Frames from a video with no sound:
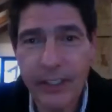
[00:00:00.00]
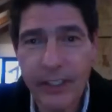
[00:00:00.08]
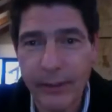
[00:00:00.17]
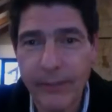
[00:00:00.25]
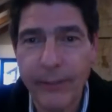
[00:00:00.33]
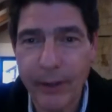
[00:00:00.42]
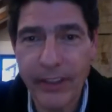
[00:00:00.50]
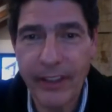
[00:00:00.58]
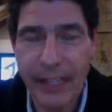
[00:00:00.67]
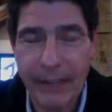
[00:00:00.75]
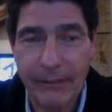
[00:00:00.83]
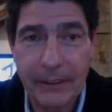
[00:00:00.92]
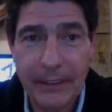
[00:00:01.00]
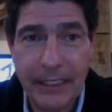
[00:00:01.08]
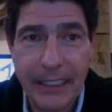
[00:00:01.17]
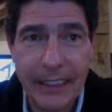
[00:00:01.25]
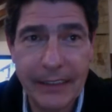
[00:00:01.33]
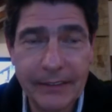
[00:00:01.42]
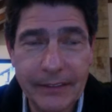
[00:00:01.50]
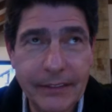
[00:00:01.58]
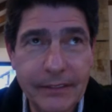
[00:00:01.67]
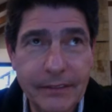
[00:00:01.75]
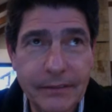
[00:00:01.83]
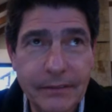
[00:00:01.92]
or fourth level. And
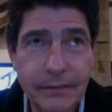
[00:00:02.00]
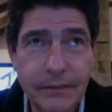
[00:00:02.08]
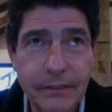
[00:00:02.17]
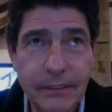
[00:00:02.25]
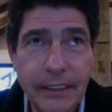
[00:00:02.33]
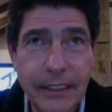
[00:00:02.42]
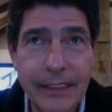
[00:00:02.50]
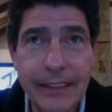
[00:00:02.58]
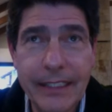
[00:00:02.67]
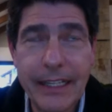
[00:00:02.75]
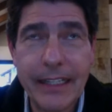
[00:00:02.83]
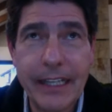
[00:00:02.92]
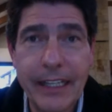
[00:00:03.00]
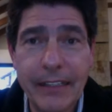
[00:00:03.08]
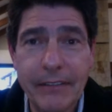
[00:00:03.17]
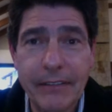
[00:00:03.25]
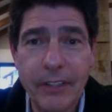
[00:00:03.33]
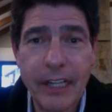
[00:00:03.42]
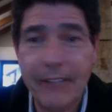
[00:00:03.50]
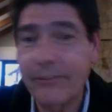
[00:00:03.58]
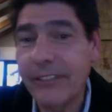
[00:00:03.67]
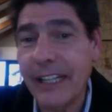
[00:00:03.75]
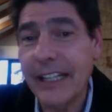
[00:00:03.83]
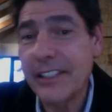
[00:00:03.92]
let's say they don't have
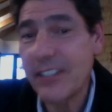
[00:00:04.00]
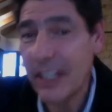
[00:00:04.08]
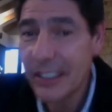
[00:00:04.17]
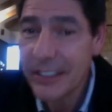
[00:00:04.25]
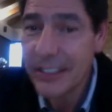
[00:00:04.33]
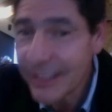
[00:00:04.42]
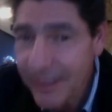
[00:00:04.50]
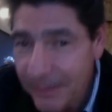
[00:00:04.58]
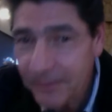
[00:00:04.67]
line changes.